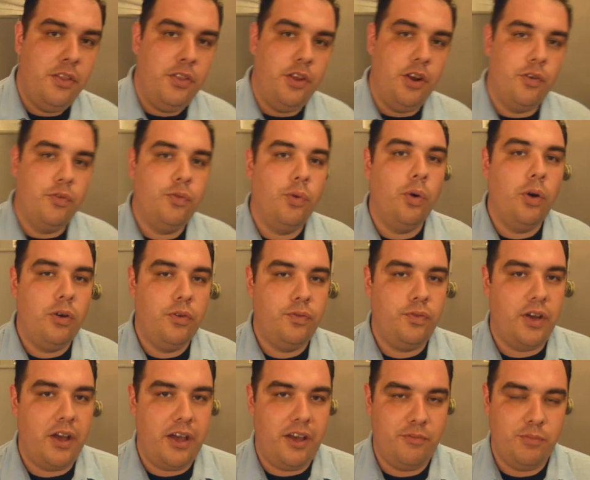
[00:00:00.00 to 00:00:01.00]
There are 4 or
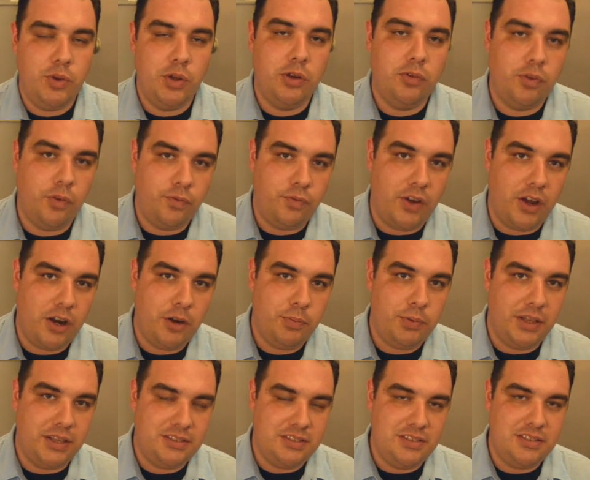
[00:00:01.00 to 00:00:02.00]
5 beautiful
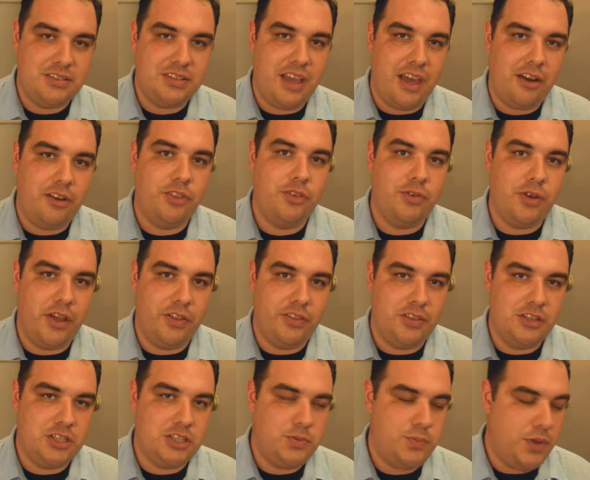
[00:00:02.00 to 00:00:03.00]
fireplaces scattered
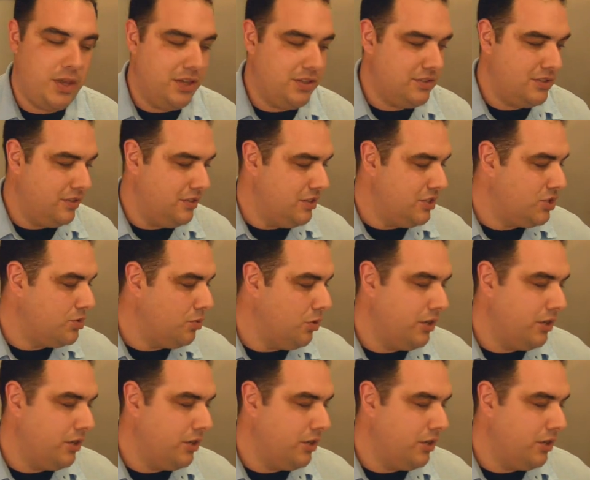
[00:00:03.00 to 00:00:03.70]
throughout this space, and this